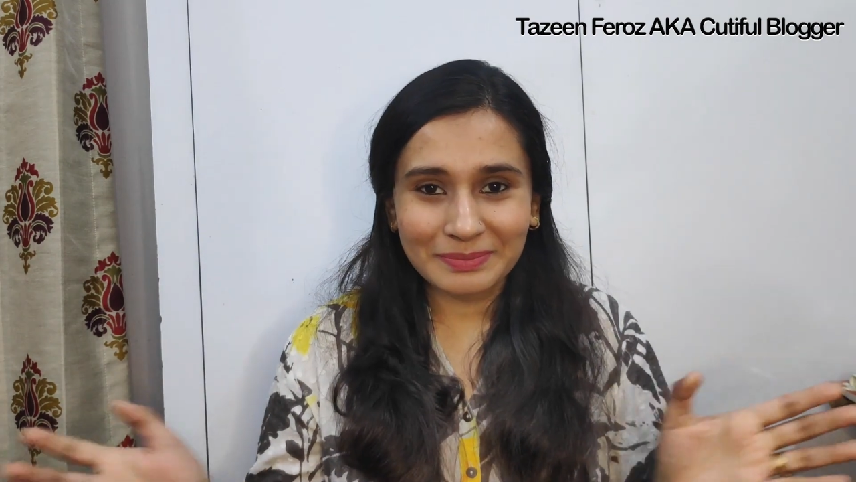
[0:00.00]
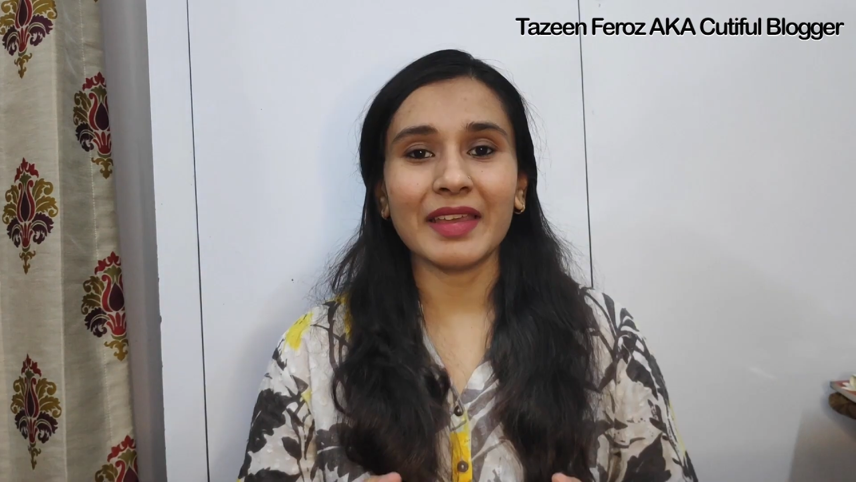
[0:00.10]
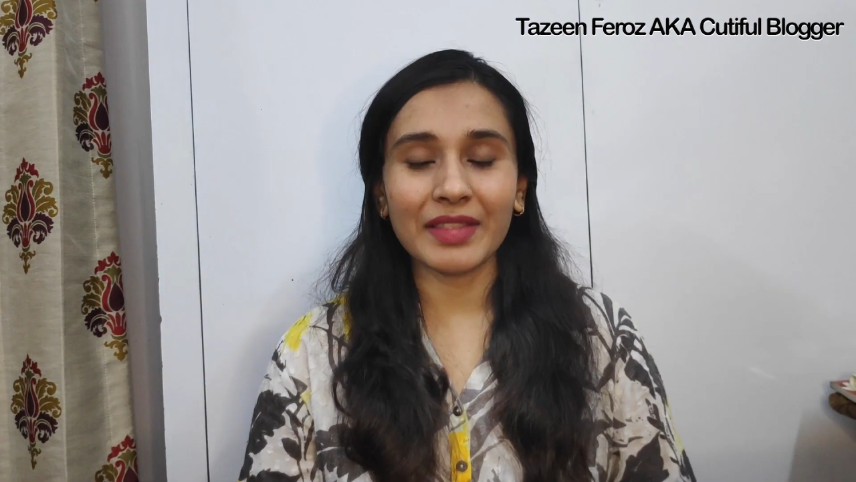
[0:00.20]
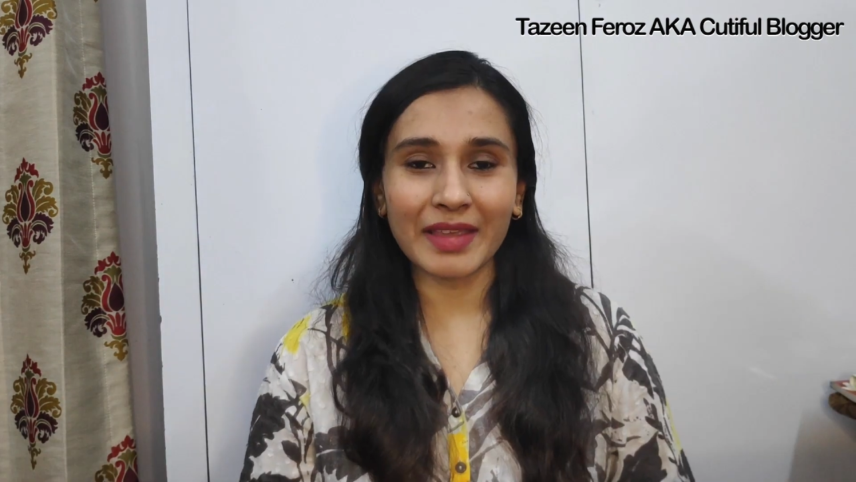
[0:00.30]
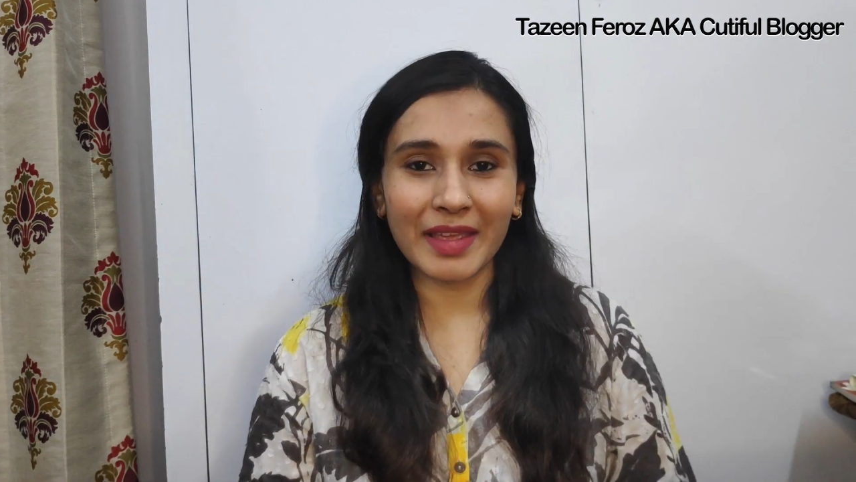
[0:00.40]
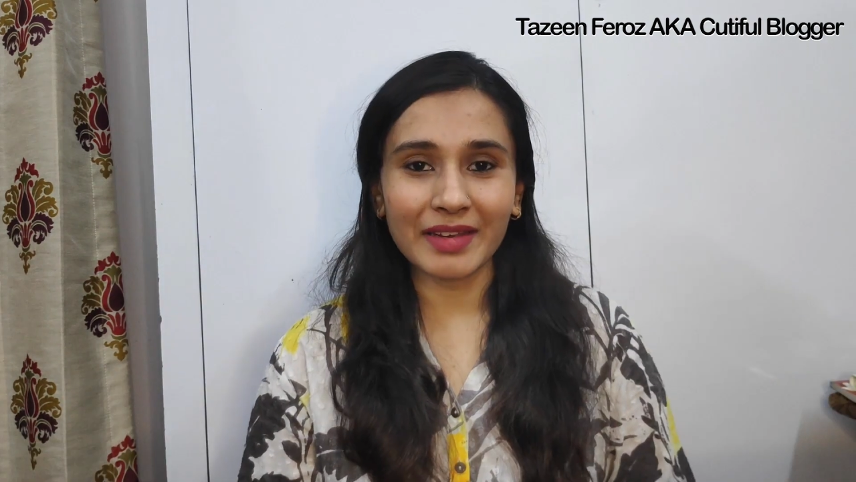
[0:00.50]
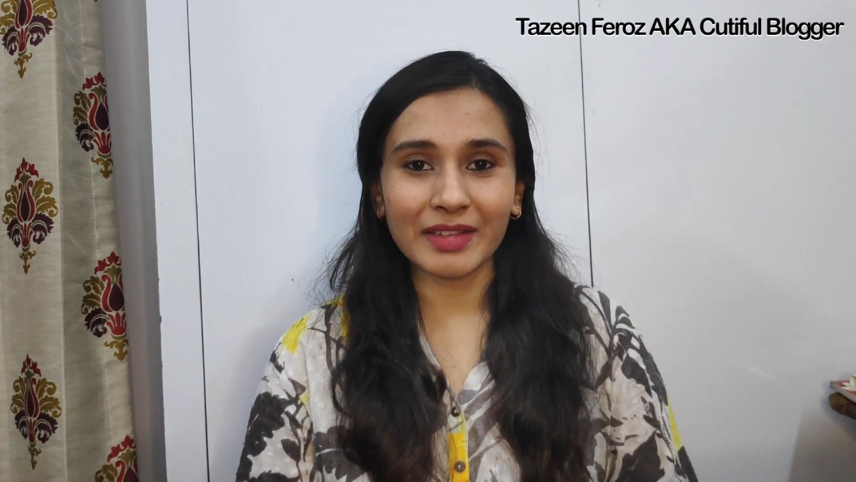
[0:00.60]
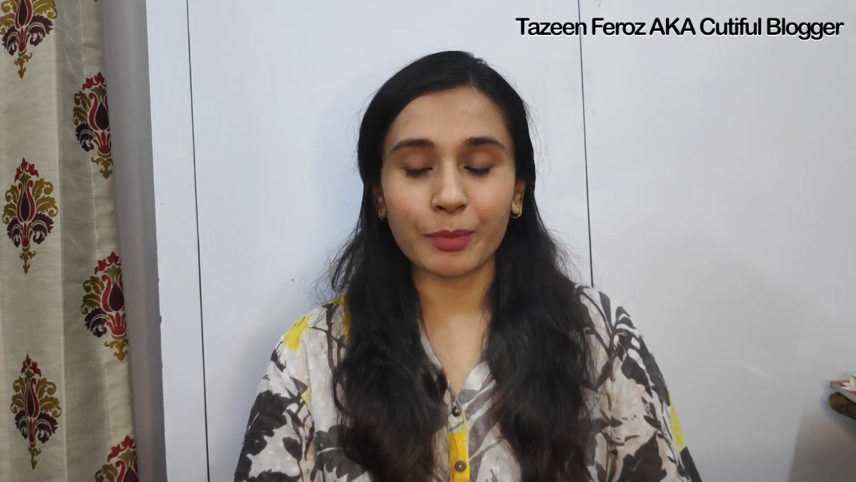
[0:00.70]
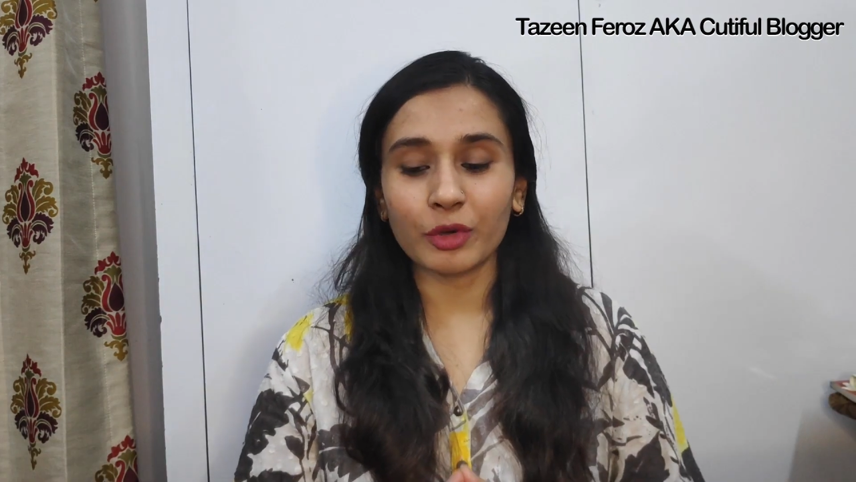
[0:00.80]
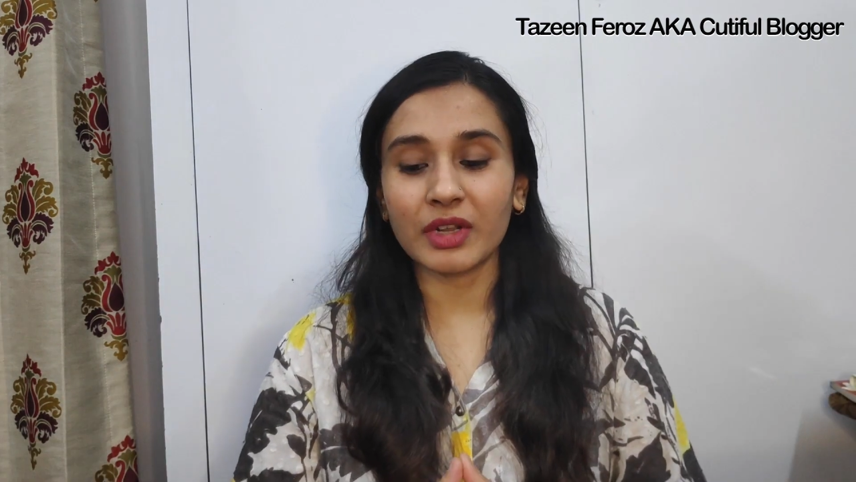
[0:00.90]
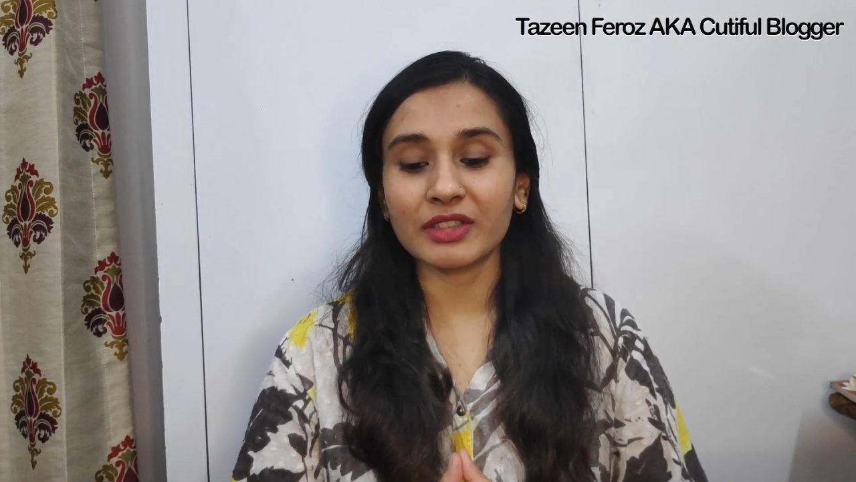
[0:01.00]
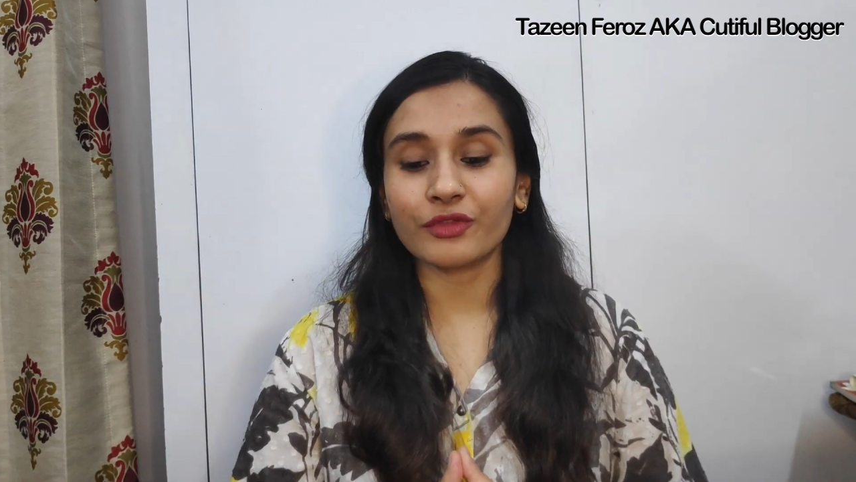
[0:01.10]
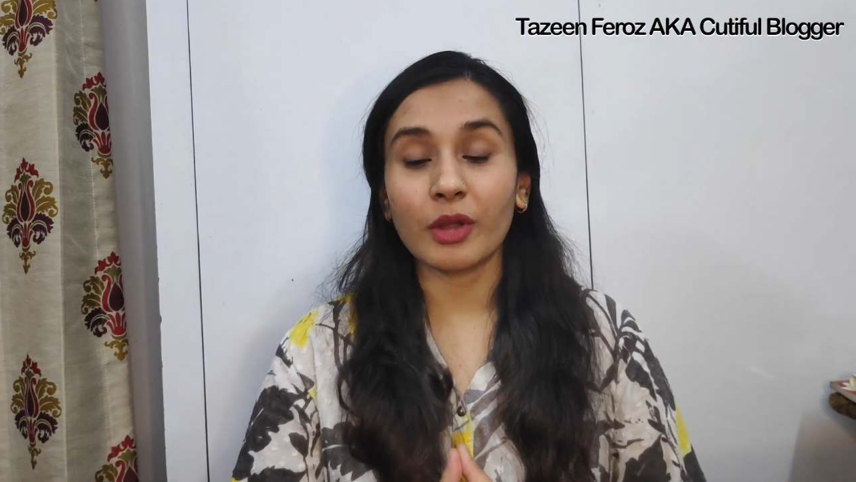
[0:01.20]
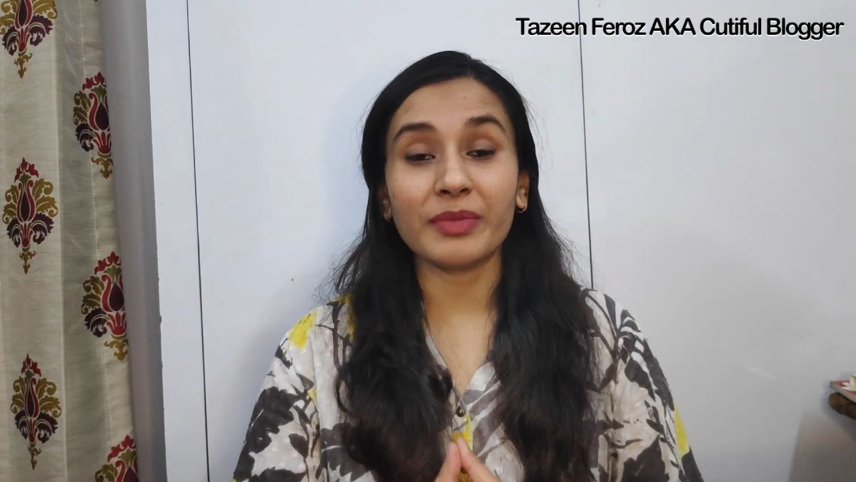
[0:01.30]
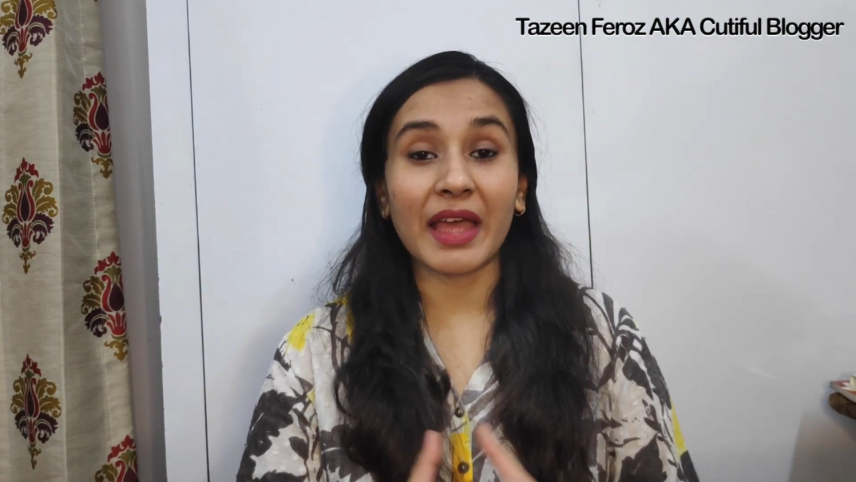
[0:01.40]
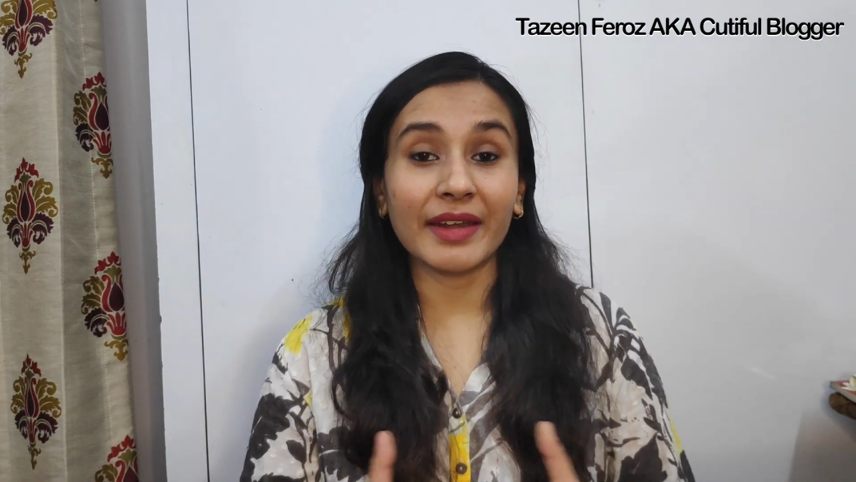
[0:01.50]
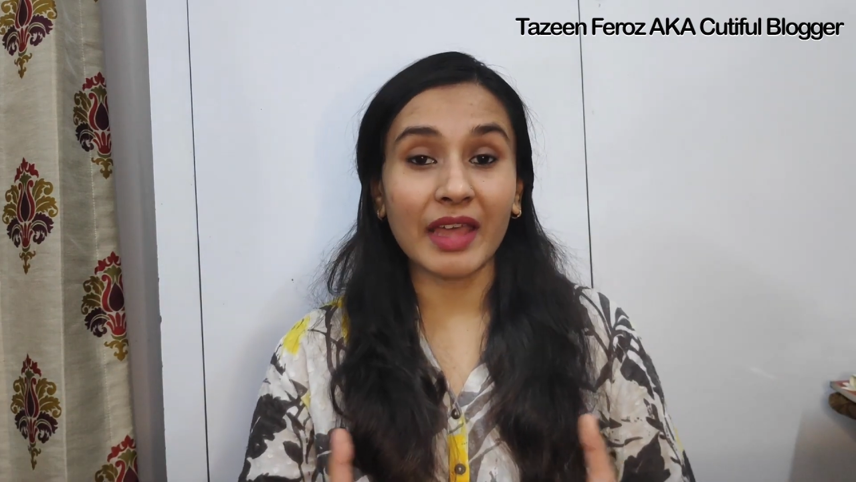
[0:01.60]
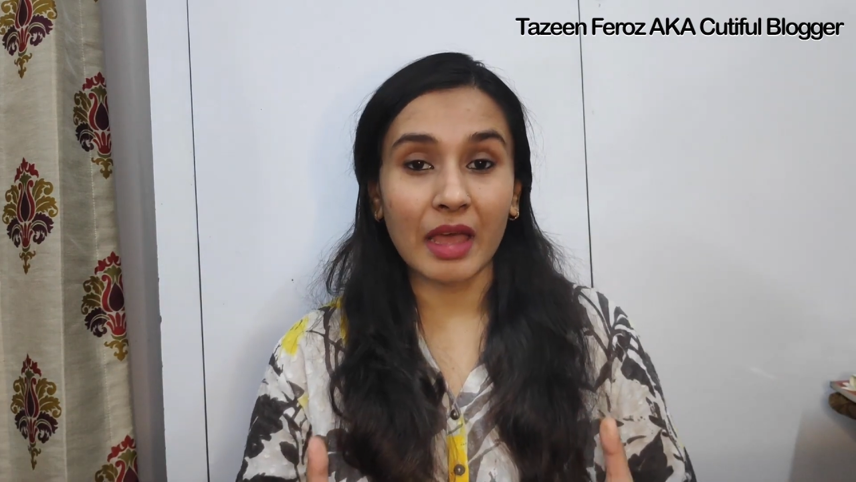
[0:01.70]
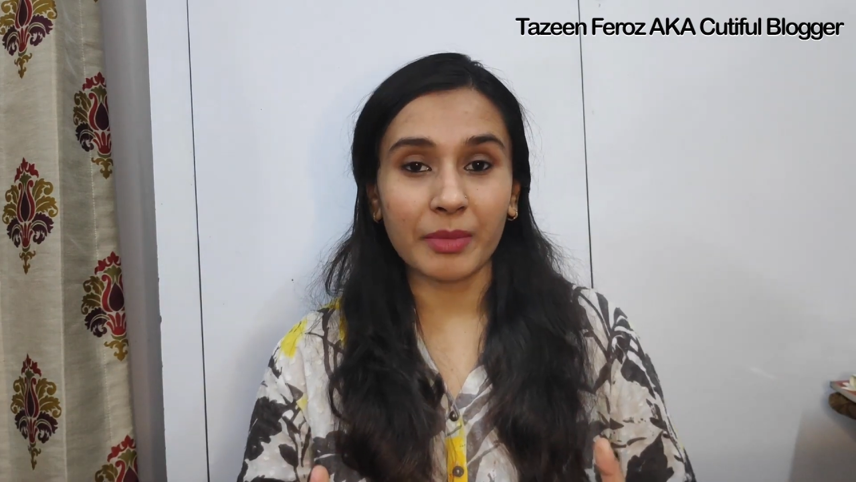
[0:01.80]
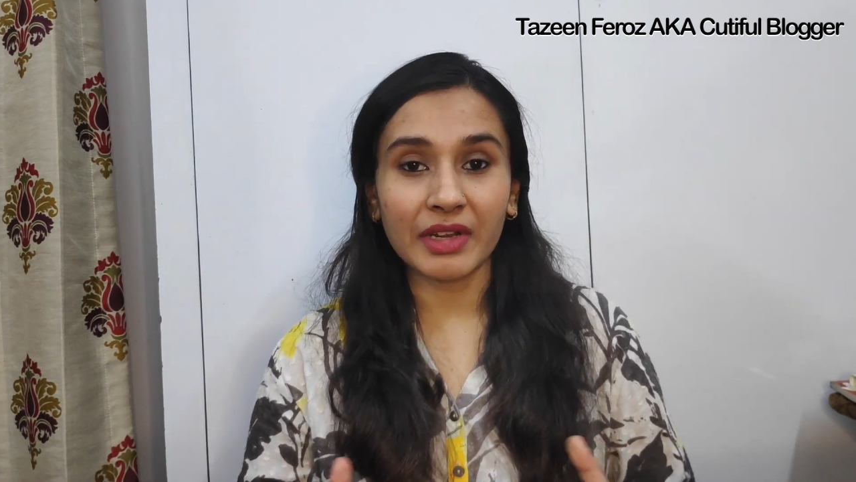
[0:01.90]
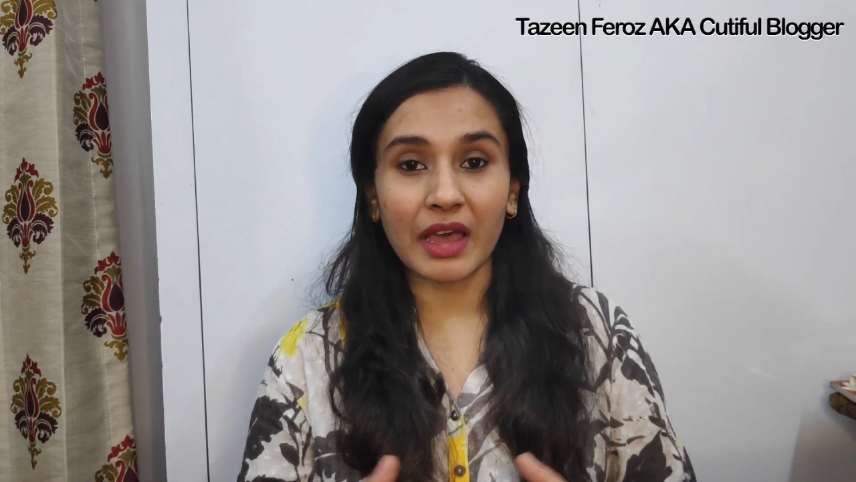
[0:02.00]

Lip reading: In the end, the products from Nat Habit